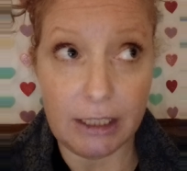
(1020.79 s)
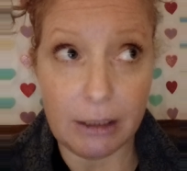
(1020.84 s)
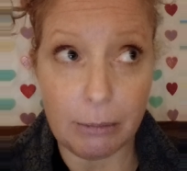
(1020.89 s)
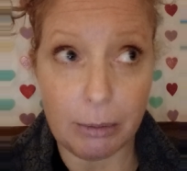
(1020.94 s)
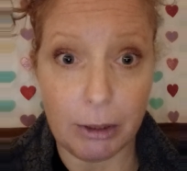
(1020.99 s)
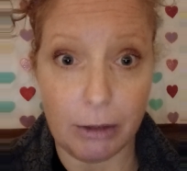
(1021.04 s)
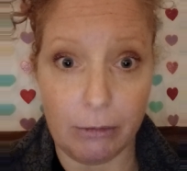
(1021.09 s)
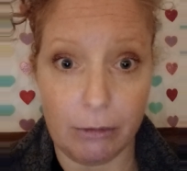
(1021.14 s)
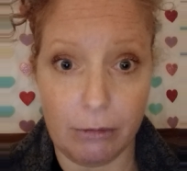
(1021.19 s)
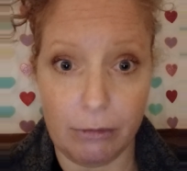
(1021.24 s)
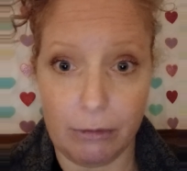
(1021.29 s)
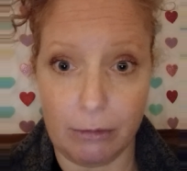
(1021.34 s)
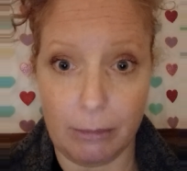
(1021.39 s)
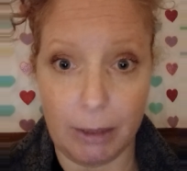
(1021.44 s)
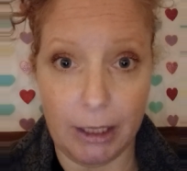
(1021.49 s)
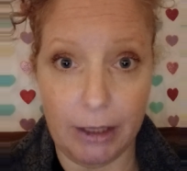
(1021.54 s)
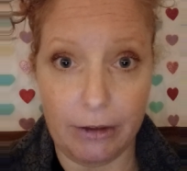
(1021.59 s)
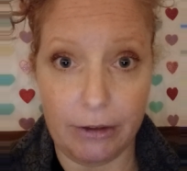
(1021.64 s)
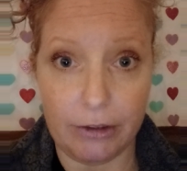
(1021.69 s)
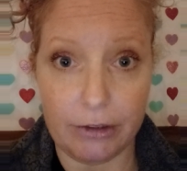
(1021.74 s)
approval from
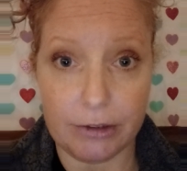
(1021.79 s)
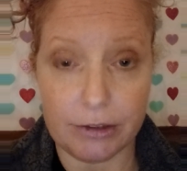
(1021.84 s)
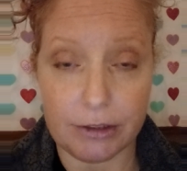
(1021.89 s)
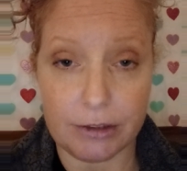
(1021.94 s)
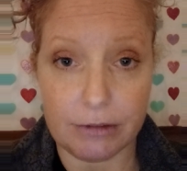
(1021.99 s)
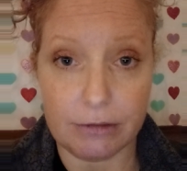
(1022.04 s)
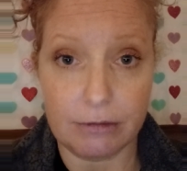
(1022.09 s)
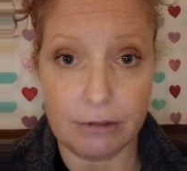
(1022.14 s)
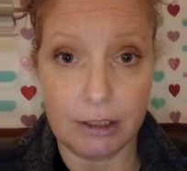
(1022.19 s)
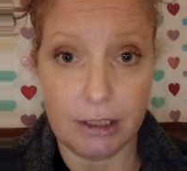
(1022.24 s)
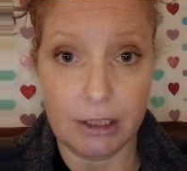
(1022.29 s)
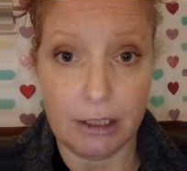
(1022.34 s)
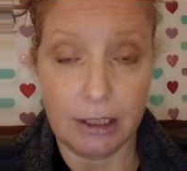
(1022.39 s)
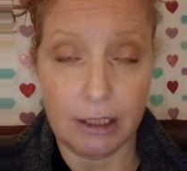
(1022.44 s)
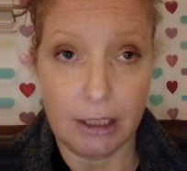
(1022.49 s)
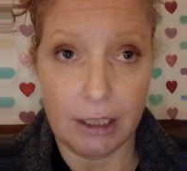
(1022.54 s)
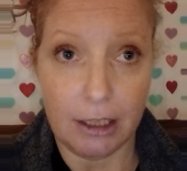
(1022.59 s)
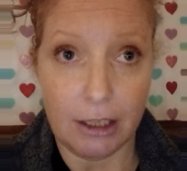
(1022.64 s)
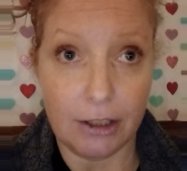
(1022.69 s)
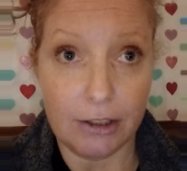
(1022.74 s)
others.
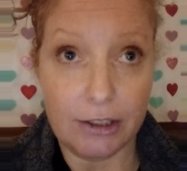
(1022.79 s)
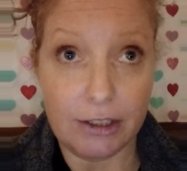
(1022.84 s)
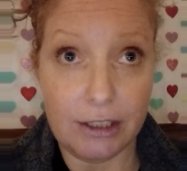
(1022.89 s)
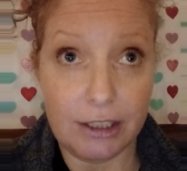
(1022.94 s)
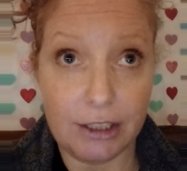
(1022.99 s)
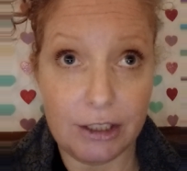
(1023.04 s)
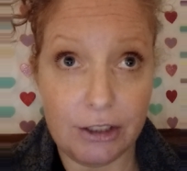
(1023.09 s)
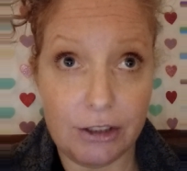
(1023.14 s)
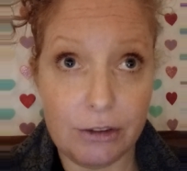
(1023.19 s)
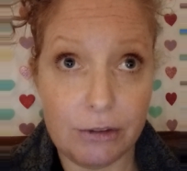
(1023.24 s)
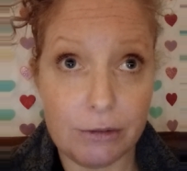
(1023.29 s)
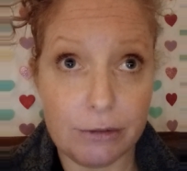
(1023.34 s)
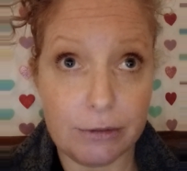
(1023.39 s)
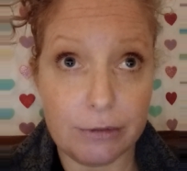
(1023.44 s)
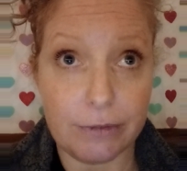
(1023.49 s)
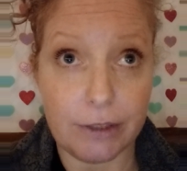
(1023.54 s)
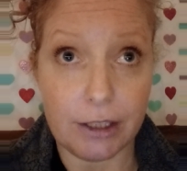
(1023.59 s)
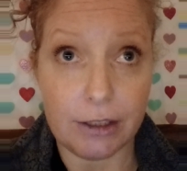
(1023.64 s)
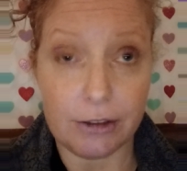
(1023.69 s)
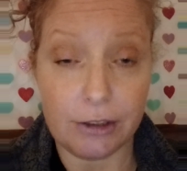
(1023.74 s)
All you need to do is
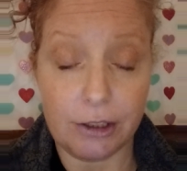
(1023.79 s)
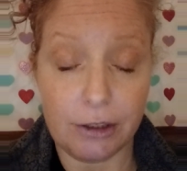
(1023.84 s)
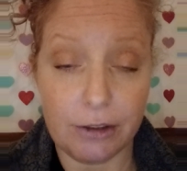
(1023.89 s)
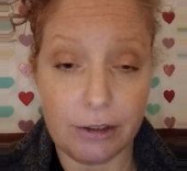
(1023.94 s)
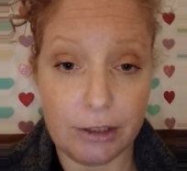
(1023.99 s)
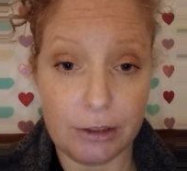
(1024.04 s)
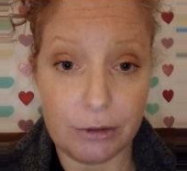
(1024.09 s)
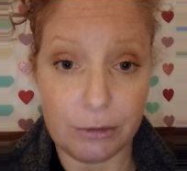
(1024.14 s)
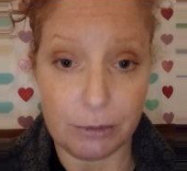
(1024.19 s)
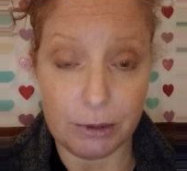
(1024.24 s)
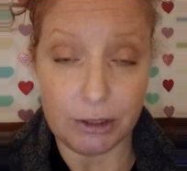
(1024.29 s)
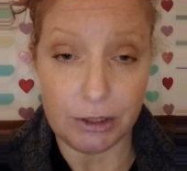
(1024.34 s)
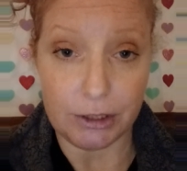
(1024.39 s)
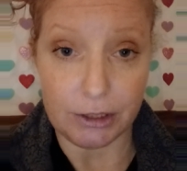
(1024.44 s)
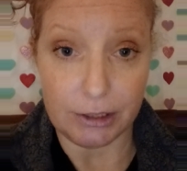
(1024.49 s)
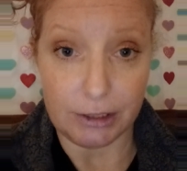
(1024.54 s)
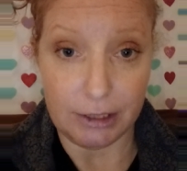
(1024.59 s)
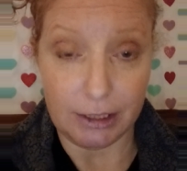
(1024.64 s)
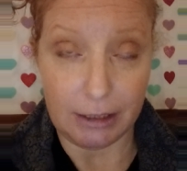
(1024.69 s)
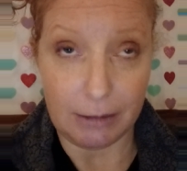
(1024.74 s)
follow your
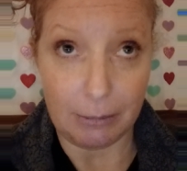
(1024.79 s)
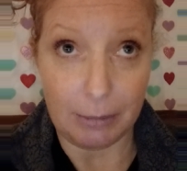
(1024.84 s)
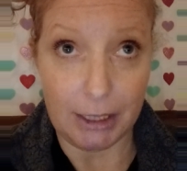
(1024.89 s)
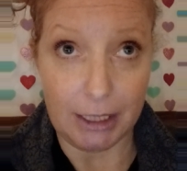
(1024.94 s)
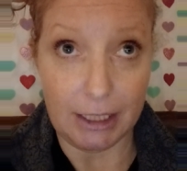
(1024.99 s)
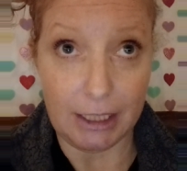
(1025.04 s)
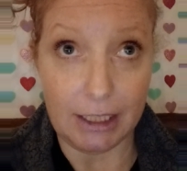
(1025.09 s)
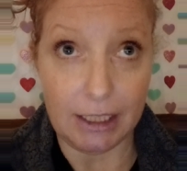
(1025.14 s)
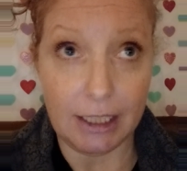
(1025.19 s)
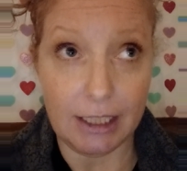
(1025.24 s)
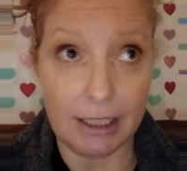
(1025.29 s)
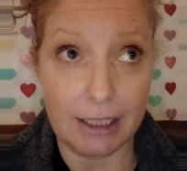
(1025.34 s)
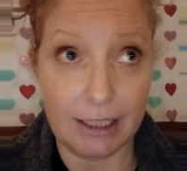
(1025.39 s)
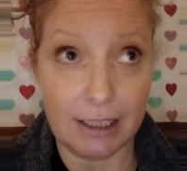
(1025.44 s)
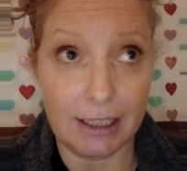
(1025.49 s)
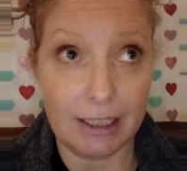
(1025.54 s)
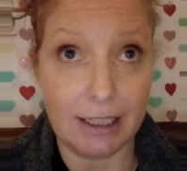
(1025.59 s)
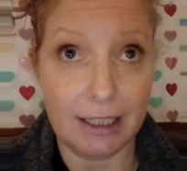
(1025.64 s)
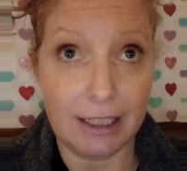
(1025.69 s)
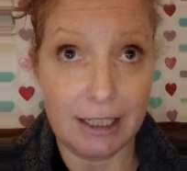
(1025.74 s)
intuition and be
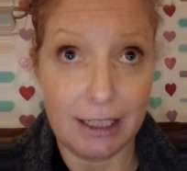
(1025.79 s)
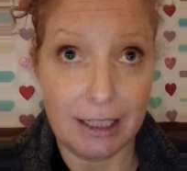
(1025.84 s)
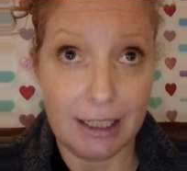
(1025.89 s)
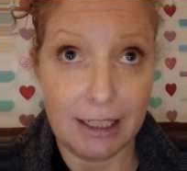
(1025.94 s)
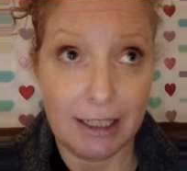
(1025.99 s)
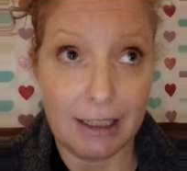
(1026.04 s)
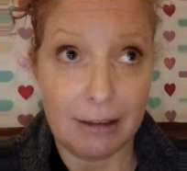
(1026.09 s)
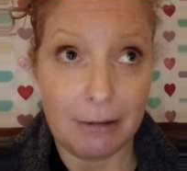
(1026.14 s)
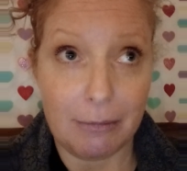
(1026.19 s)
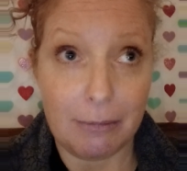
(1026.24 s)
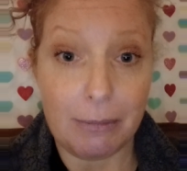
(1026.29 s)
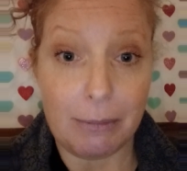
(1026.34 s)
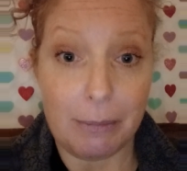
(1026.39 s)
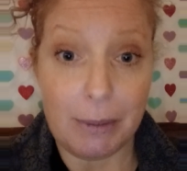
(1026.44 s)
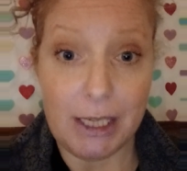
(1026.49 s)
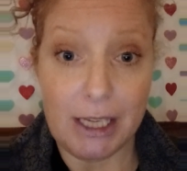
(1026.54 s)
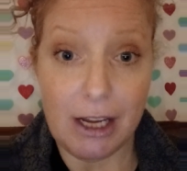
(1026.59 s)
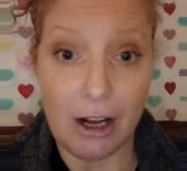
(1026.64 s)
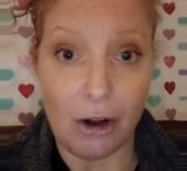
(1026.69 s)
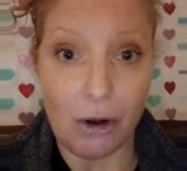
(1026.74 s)

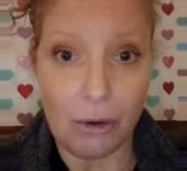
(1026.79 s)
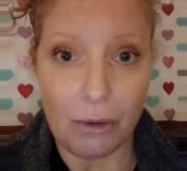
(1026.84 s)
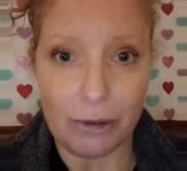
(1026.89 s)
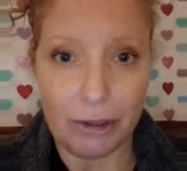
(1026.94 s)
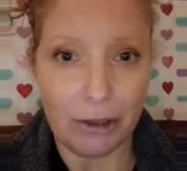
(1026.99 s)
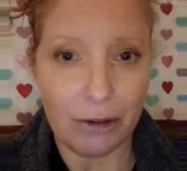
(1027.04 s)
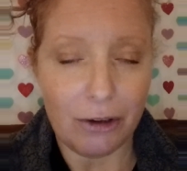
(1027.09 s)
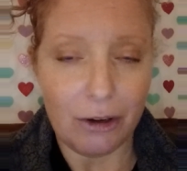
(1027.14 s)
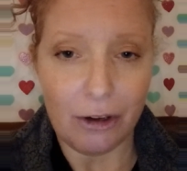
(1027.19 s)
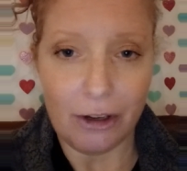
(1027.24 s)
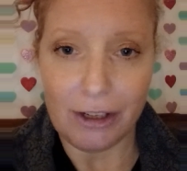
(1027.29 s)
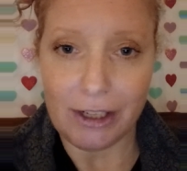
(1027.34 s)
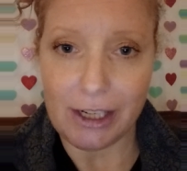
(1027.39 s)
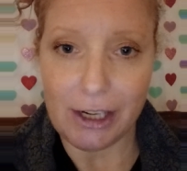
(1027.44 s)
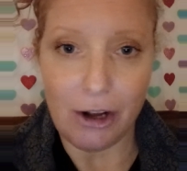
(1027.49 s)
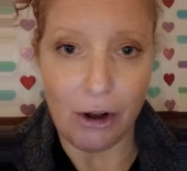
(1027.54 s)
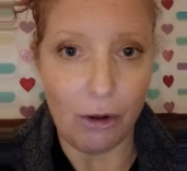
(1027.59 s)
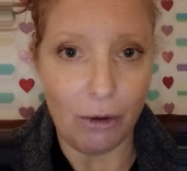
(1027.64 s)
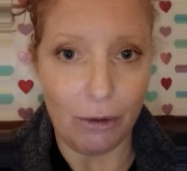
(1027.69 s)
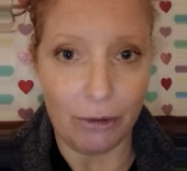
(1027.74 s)
whole. You're already
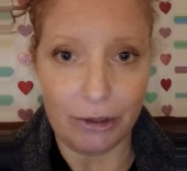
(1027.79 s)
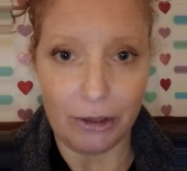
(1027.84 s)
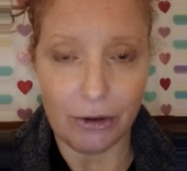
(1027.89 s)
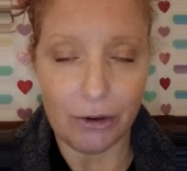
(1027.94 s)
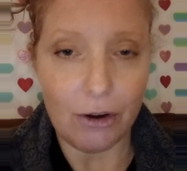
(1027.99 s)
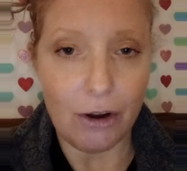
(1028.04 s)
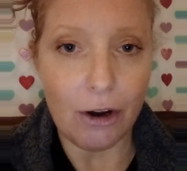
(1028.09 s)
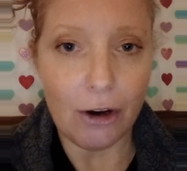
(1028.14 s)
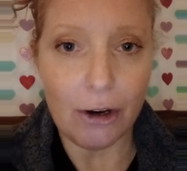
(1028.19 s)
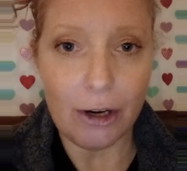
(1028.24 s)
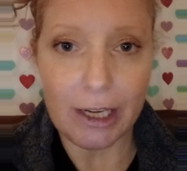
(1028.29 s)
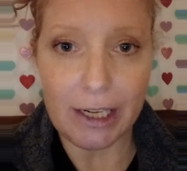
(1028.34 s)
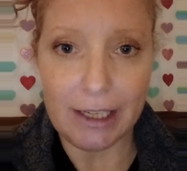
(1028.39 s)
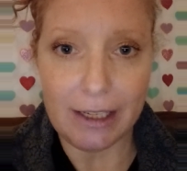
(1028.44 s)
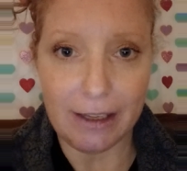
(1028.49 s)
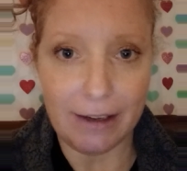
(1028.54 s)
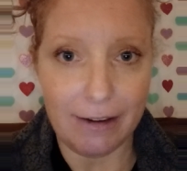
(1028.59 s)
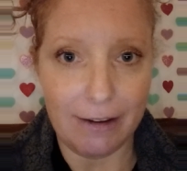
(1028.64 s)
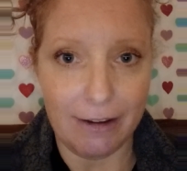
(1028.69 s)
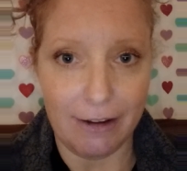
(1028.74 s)
whole. You're already
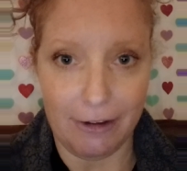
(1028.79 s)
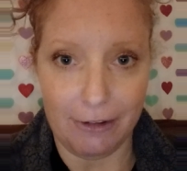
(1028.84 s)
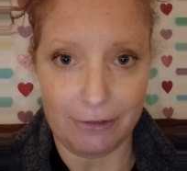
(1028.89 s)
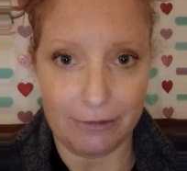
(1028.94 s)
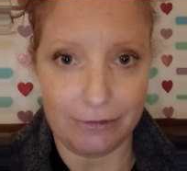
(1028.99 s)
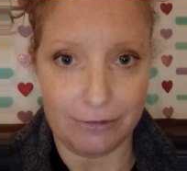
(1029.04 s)
enough.